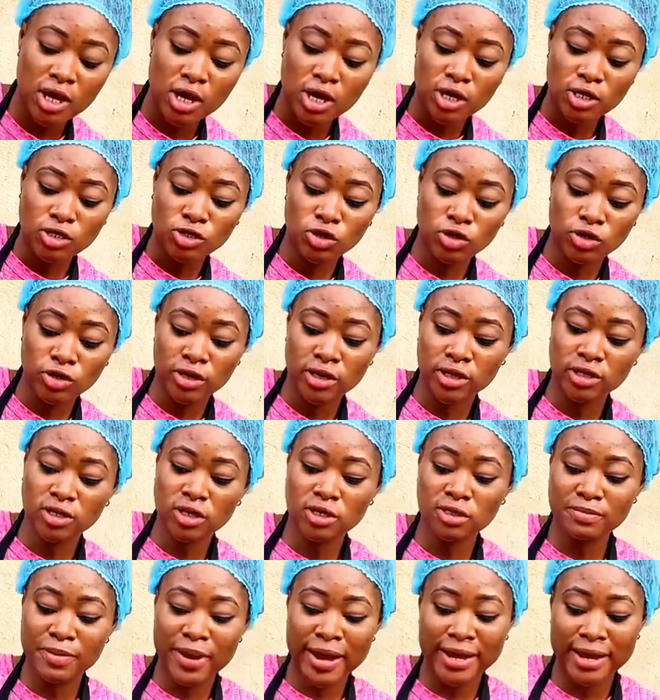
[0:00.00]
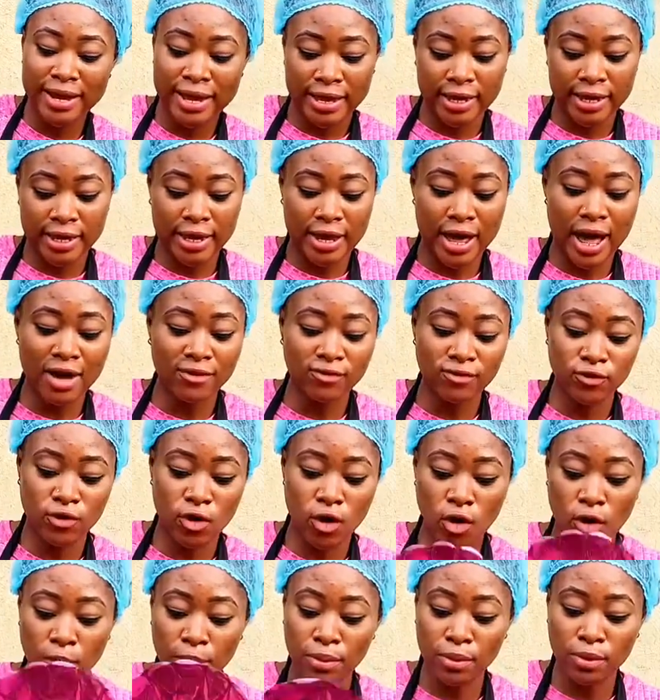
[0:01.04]
So you can just buy like half
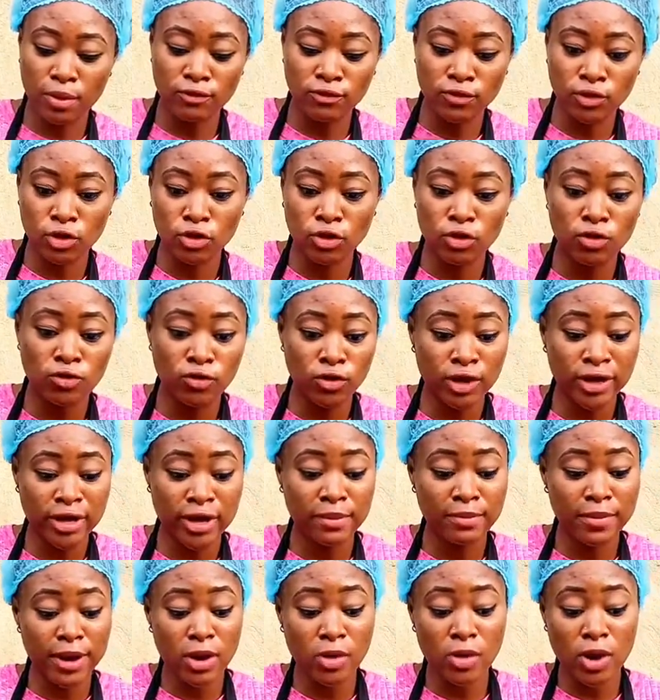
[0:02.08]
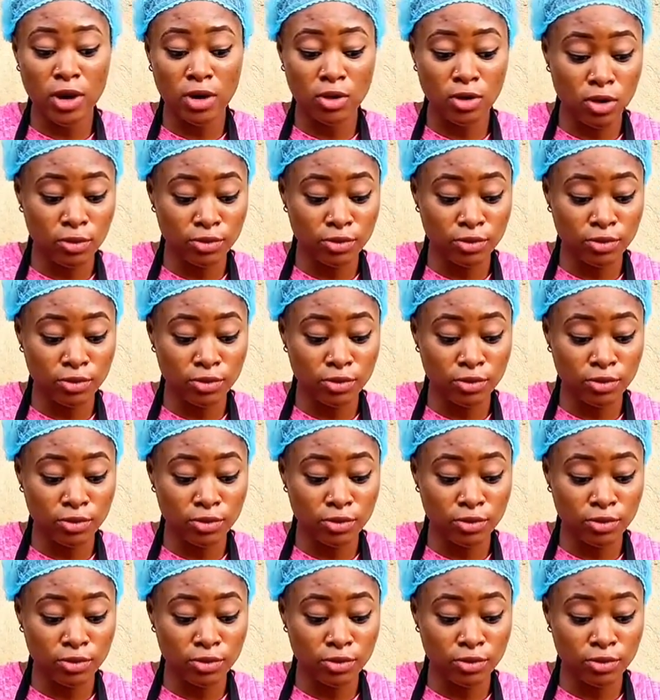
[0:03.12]
cup of clove, or you can buy 1 cup.